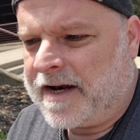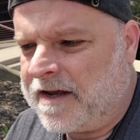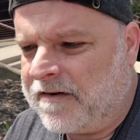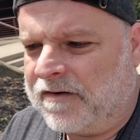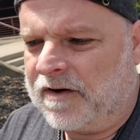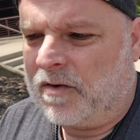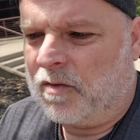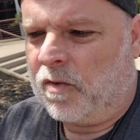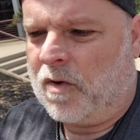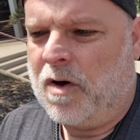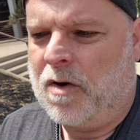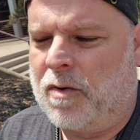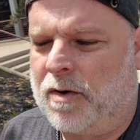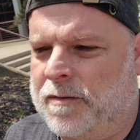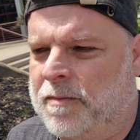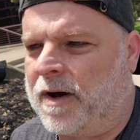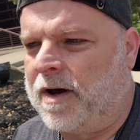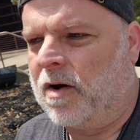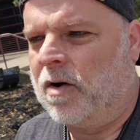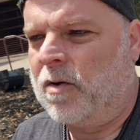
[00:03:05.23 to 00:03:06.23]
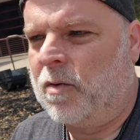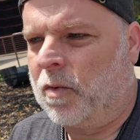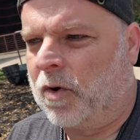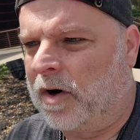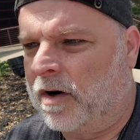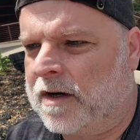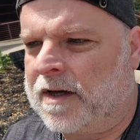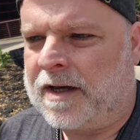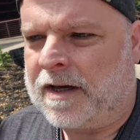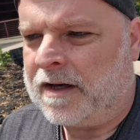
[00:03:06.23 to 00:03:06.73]
even with my own
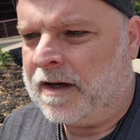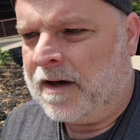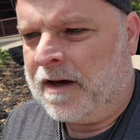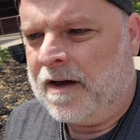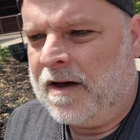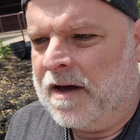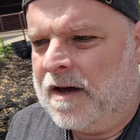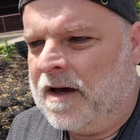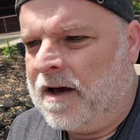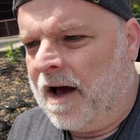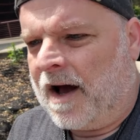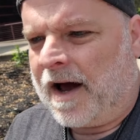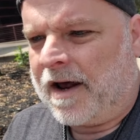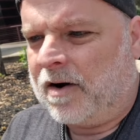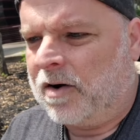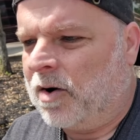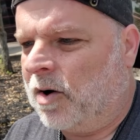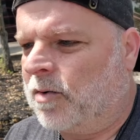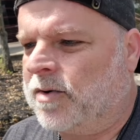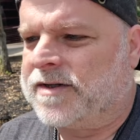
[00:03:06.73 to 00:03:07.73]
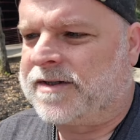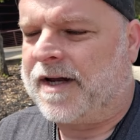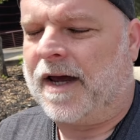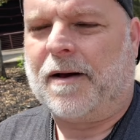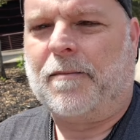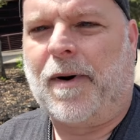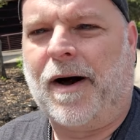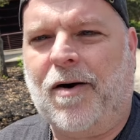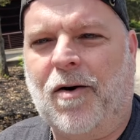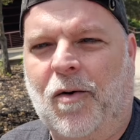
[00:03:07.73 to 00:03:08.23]
work, I don't always take
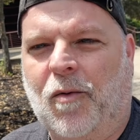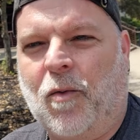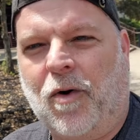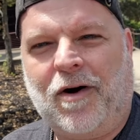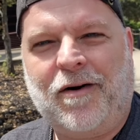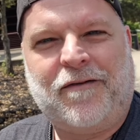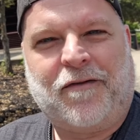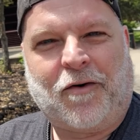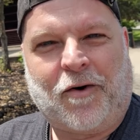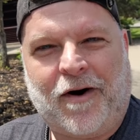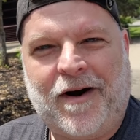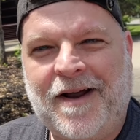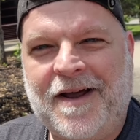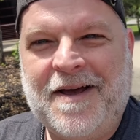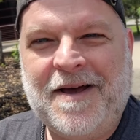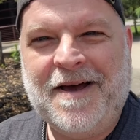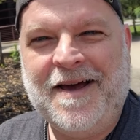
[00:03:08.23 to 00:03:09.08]
my own word for it.